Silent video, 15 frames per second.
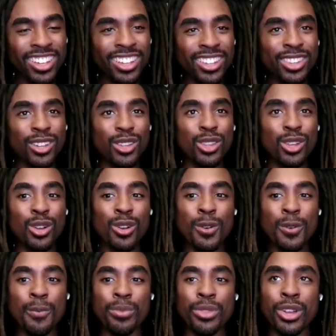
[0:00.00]
yeah,
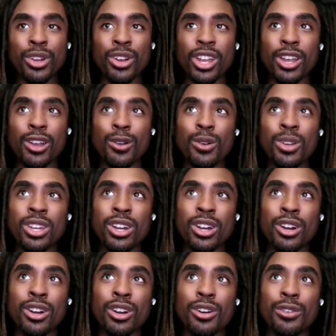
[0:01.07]
their area
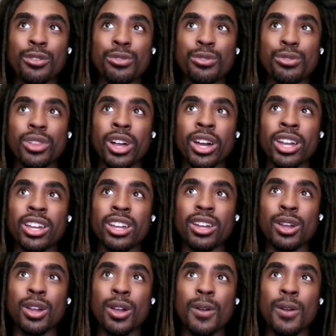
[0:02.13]
of like